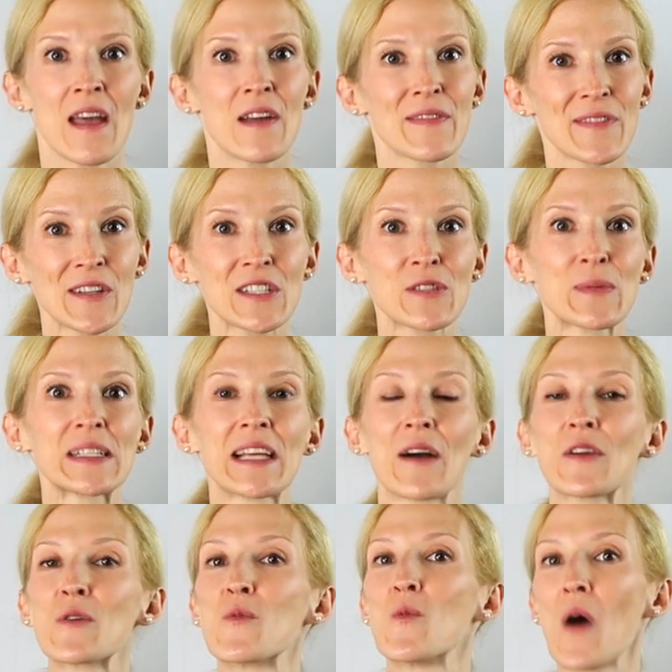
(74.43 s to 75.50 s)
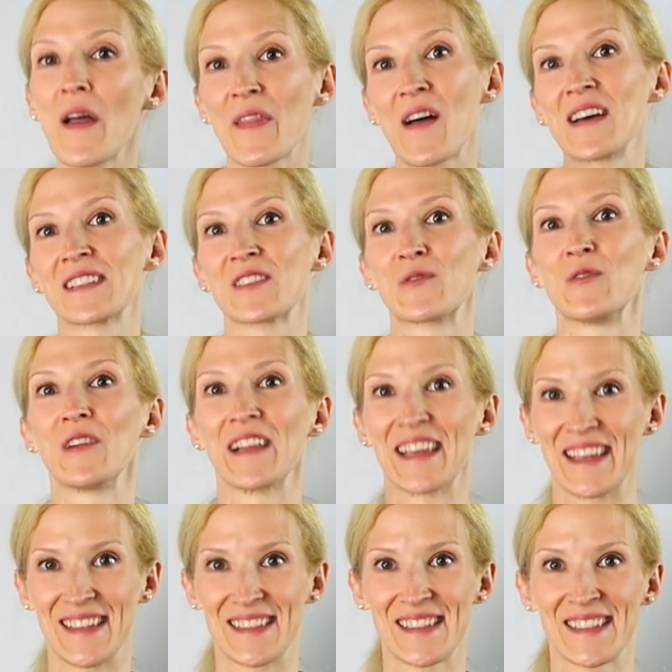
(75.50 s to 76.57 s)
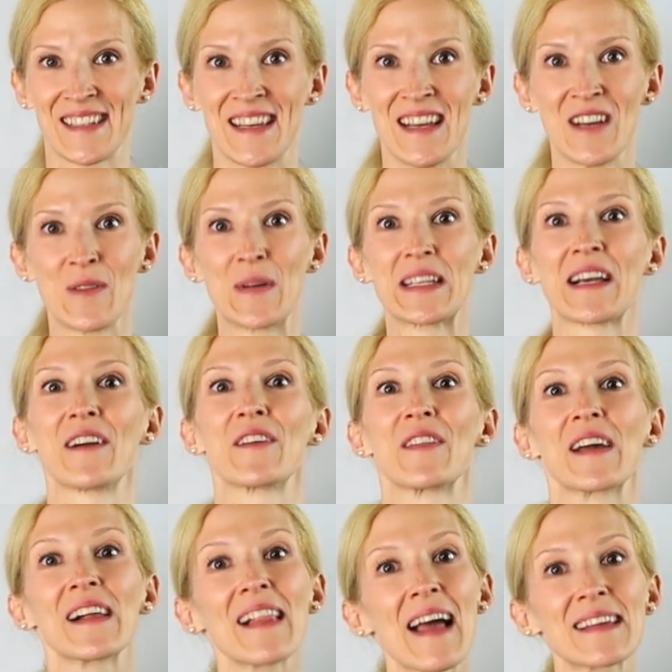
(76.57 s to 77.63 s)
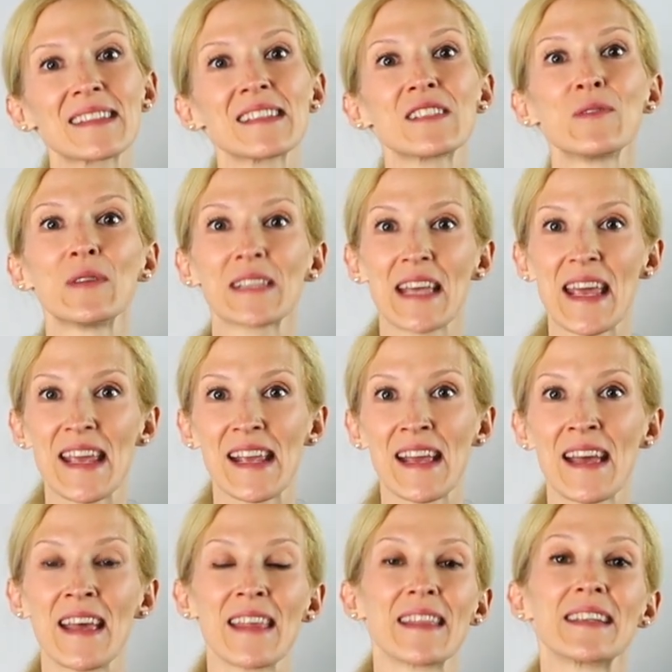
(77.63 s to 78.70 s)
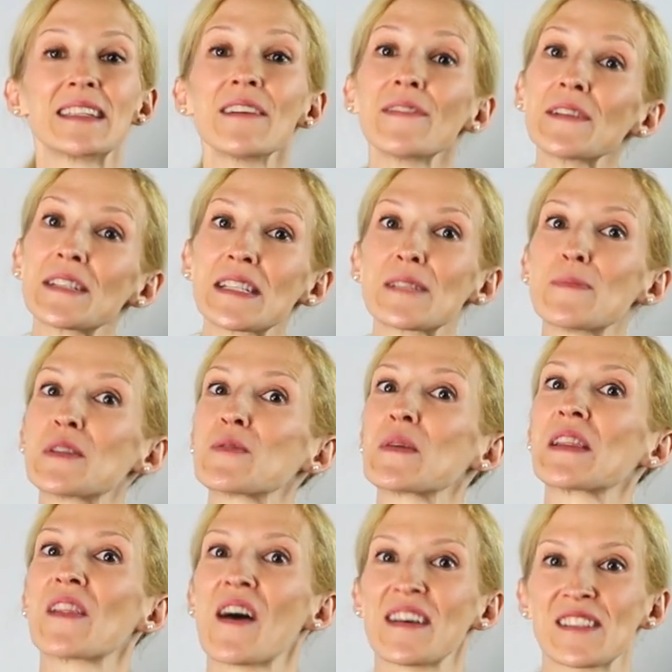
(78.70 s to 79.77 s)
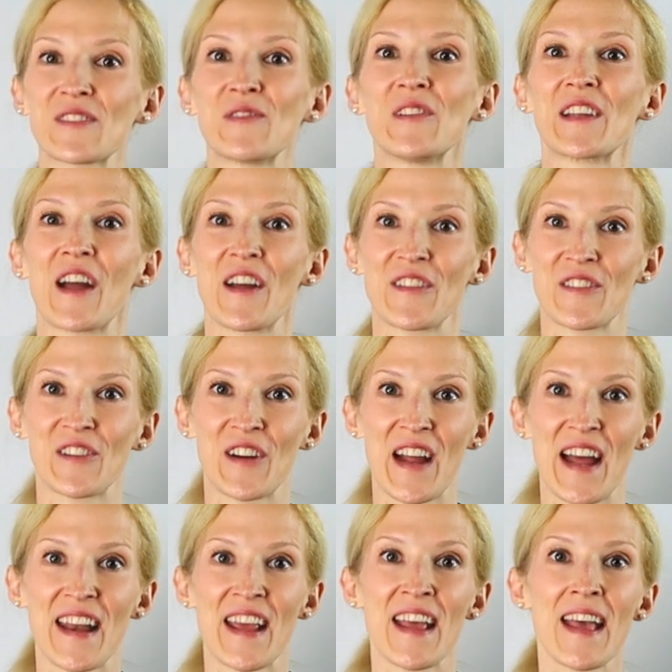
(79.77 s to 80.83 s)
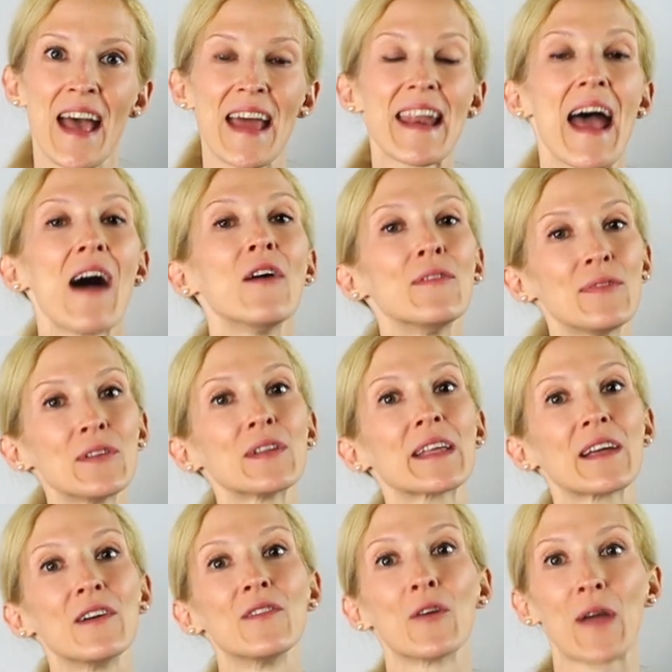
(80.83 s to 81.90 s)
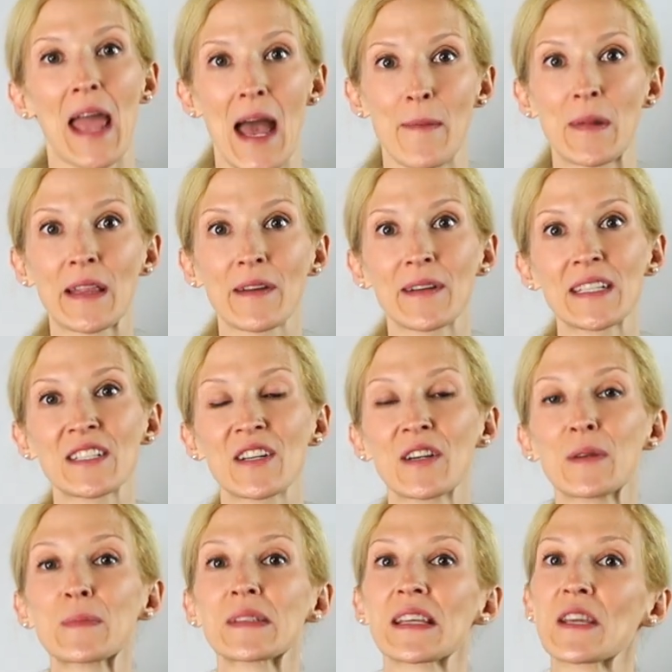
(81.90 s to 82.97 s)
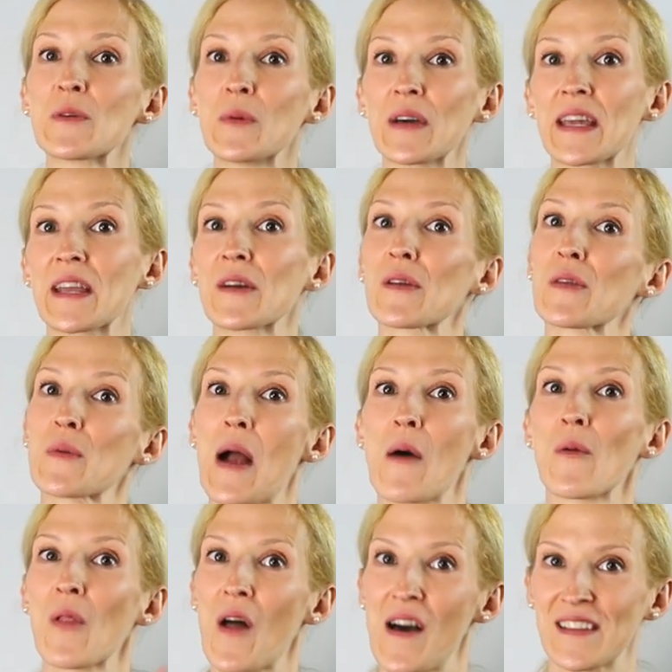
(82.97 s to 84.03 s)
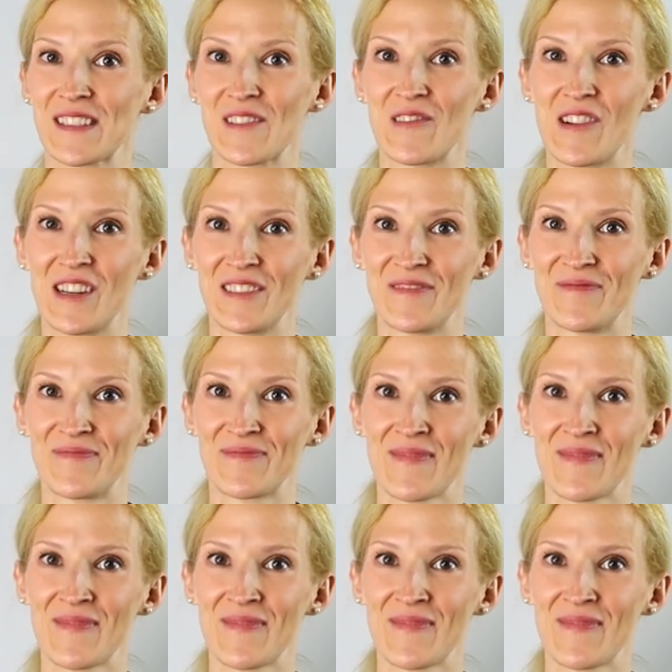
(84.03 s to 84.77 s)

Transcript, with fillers: First, we tell you what law school is. We tell you the classes you will take, the differences between law school and undergrad, and helpful legal vocabulary terms that you will hear throughout law school.